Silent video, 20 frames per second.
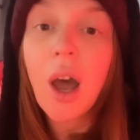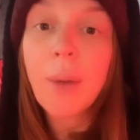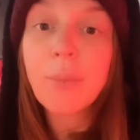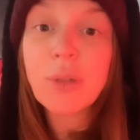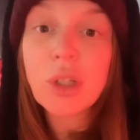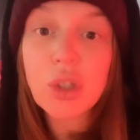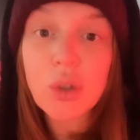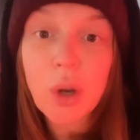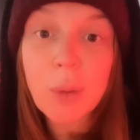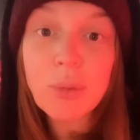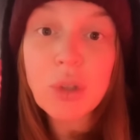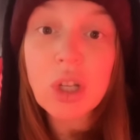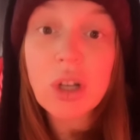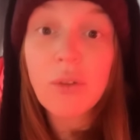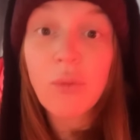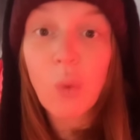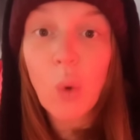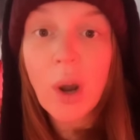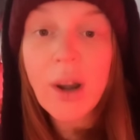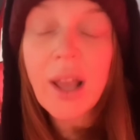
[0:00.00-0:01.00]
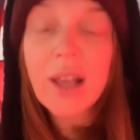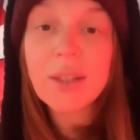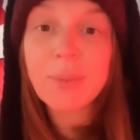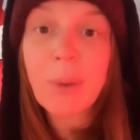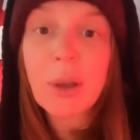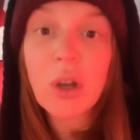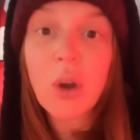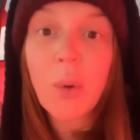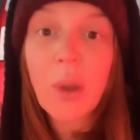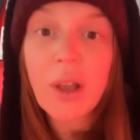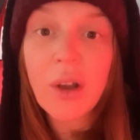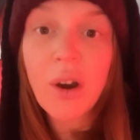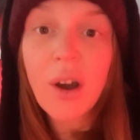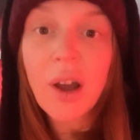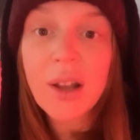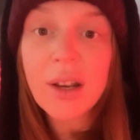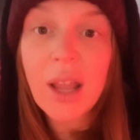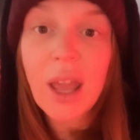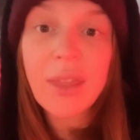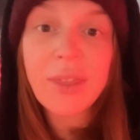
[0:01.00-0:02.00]
description of what has been going
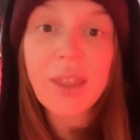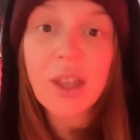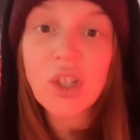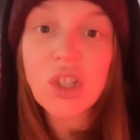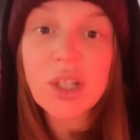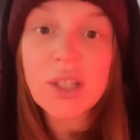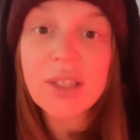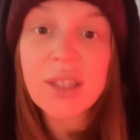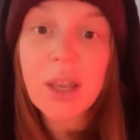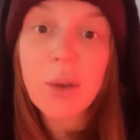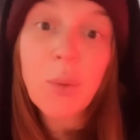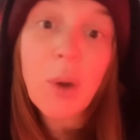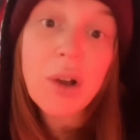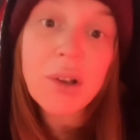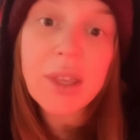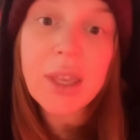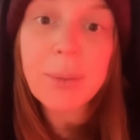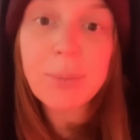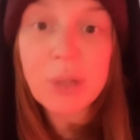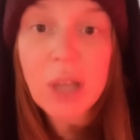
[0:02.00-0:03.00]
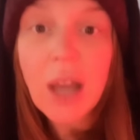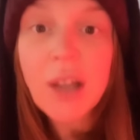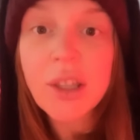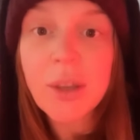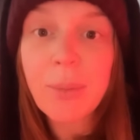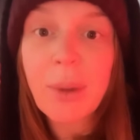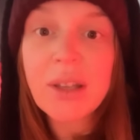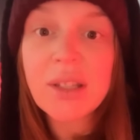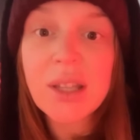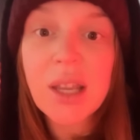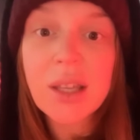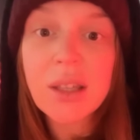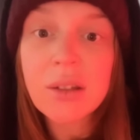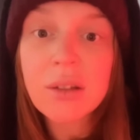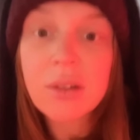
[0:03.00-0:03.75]
on. And they just say, well, keep documenting.